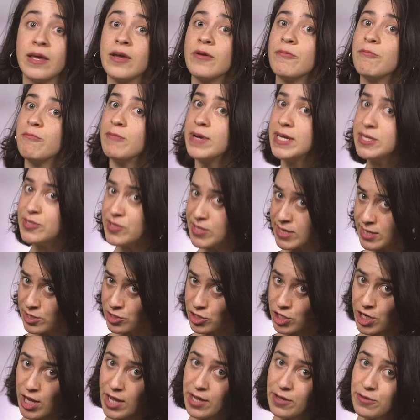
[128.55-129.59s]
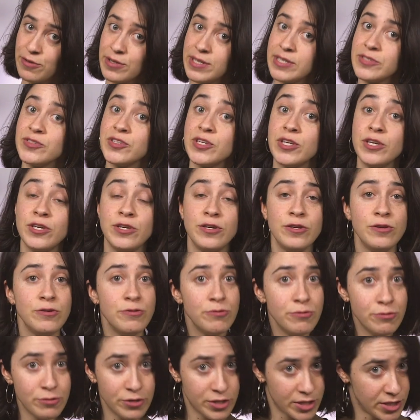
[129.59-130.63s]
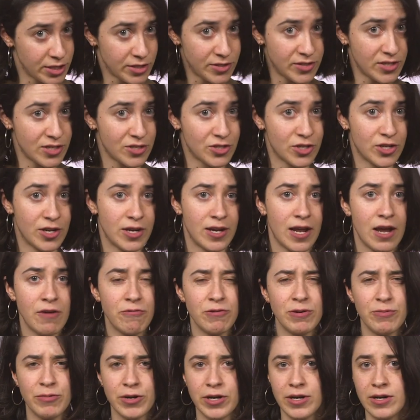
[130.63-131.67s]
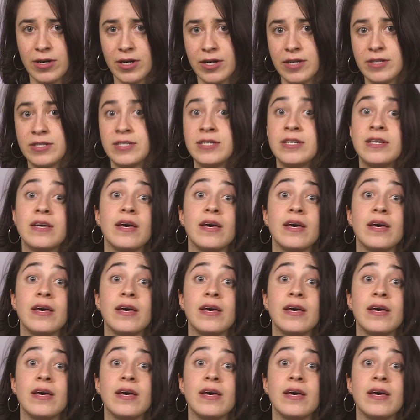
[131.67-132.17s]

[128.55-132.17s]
Raising a child is a huge decision in every regard,